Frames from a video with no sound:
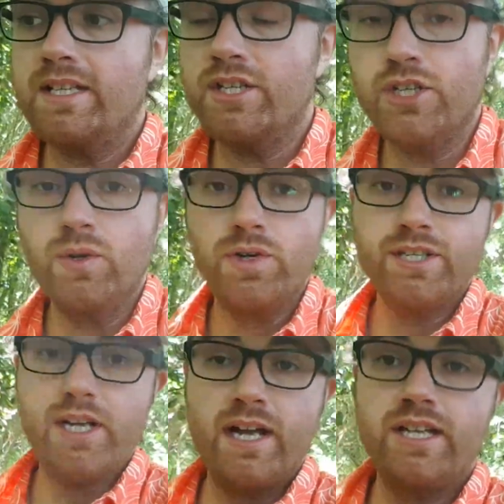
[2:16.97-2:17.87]
that's a sure
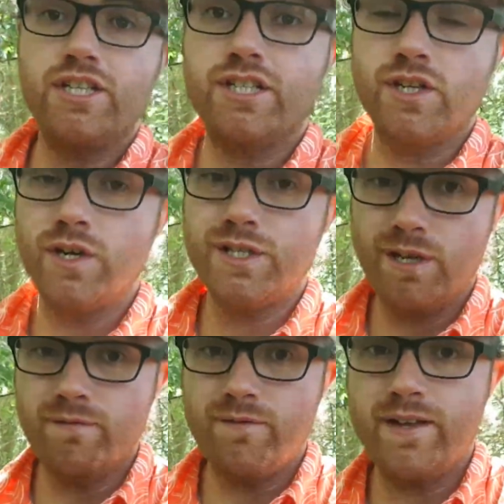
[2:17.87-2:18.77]
sign that she's got
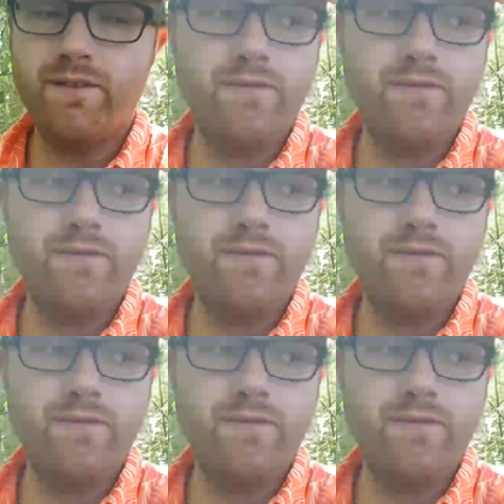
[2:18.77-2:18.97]
something